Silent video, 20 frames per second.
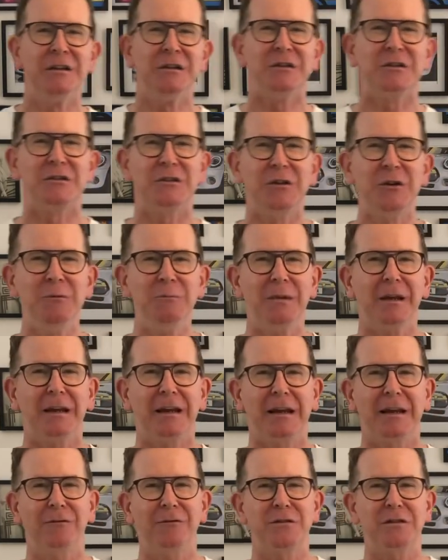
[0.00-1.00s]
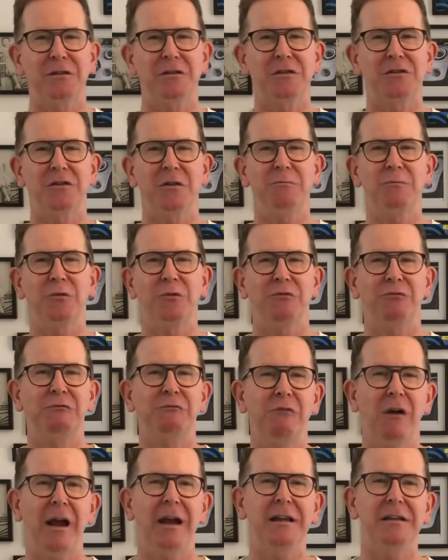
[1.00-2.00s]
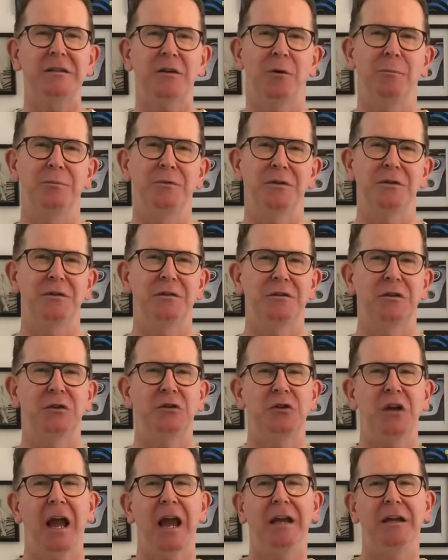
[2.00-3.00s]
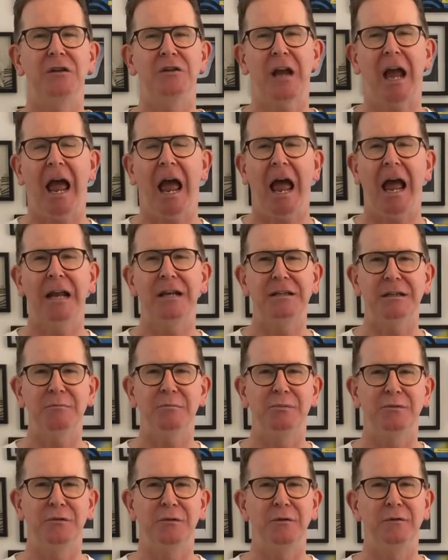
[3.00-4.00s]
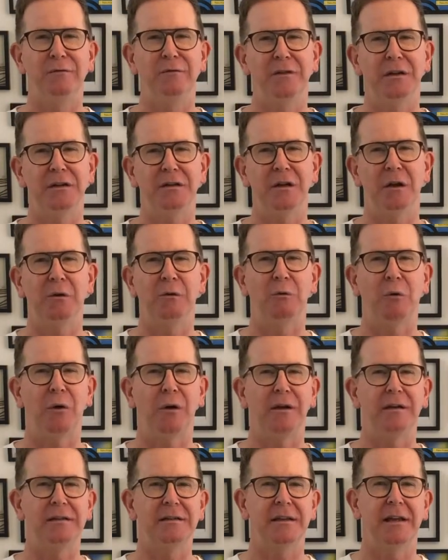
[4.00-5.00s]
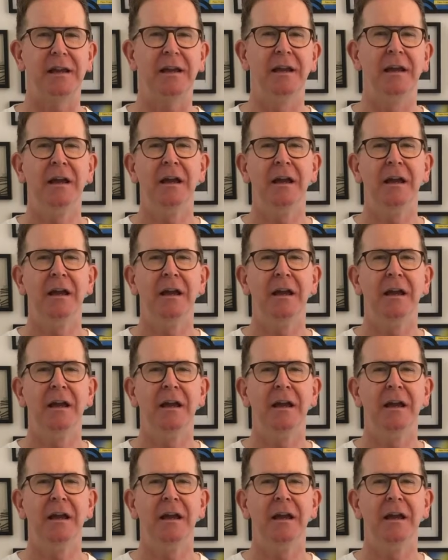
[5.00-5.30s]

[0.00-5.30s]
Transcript: Zoom gives us some great options to change and improve video quality.